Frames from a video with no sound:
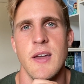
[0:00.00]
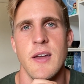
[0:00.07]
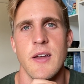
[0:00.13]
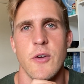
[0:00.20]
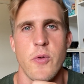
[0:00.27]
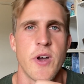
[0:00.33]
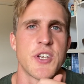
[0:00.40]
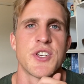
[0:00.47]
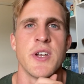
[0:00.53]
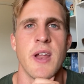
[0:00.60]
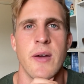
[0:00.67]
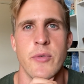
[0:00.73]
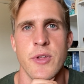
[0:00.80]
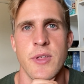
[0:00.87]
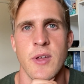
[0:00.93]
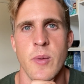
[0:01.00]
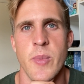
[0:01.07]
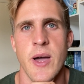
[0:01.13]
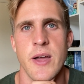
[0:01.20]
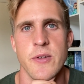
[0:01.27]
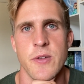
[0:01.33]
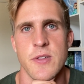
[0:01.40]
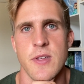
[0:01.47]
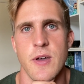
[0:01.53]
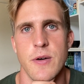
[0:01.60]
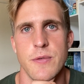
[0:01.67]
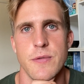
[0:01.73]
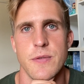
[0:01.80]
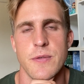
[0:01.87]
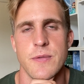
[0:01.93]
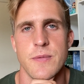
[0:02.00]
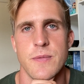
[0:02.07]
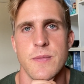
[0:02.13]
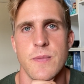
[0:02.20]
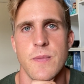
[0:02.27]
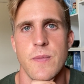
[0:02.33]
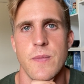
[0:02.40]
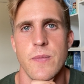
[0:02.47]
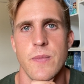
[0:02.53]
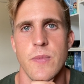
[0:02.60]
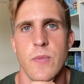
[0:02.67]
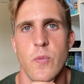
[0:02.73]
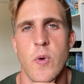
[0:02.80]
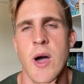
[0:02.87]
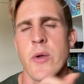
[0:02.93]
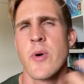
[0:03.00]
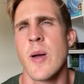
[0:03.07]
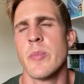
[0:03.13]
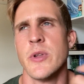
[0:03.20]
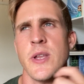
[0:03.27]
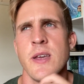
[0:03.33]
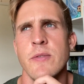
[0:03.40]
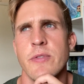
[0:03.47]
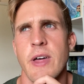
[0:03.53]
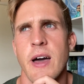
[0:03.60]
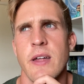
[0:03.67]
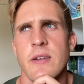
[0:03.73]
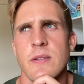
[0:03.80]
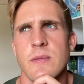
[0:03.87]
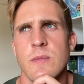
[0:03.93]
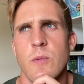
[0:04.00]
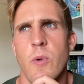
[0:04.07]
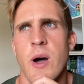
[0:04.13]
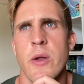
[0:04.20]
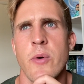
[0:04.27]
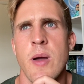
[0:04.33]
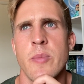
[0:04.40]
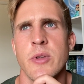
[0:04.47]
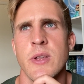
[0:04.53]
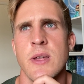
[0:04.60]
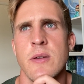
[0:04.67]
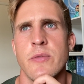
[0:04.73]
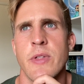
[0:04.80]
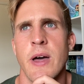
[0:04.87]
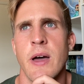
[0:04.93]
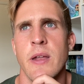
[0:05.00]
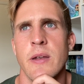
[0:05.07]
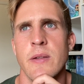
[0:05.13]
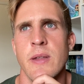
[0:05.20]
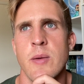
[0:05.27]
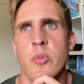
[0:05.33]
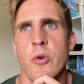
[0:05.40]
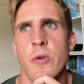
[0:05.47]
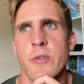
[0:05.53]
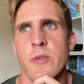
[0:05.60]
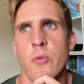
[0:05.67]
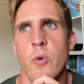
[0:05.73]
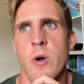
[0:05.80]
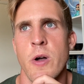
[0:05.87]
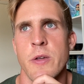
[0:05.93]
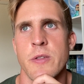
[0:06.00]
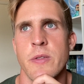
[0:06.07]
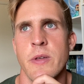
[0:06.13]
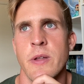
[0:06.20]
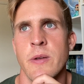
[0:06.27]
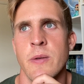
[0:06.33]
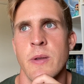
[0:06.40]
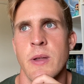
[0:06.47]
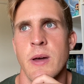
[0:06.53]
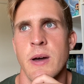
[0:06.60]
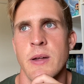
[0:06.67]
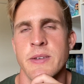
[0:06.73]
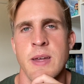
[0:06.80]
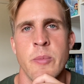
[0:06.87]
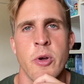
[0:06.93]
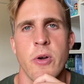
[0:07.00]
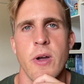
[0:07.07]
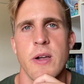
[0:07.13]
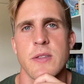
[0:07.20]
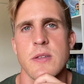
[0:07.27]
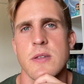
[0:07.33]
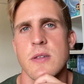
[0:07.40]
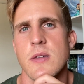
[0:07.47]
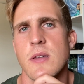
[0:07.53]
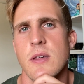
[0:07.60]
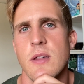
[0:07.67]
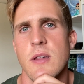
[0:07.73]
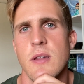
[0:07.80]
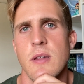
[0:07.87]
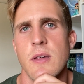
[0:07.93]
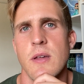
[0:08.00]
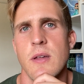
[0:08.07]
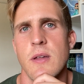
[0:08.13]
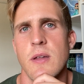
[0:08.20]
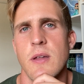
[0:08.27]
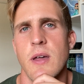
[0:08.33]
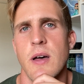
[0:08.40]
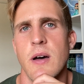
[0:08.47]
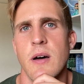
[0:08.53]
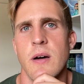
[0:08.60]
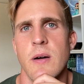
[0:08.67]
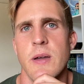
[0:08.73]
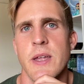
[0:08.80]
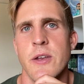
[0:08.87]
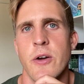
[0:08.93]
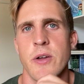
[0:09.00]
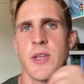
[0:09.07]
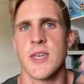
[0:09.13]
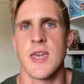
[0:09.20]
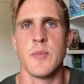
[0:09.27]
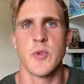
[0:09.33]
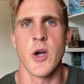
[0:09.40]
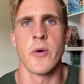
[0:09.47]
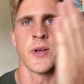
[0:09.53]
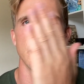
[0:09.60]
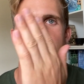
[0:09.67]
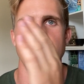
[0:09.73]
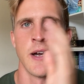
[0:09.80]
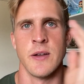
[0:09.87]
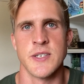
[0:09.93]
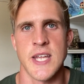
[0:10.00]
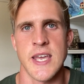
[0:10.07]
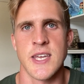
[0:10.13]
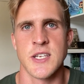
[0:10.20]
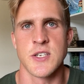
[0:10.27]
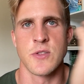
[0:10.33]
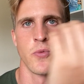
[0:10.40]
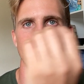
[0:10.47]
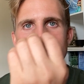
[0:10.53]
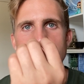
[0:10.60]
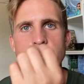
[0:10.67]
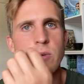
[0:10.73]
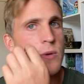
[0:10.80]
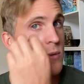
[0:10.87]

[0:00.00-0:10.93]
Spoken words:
Question everything about yourself. Why do I believe that? Why do I believe that liberals are worse than Democrats? You know, and keep going down. Take it to the root.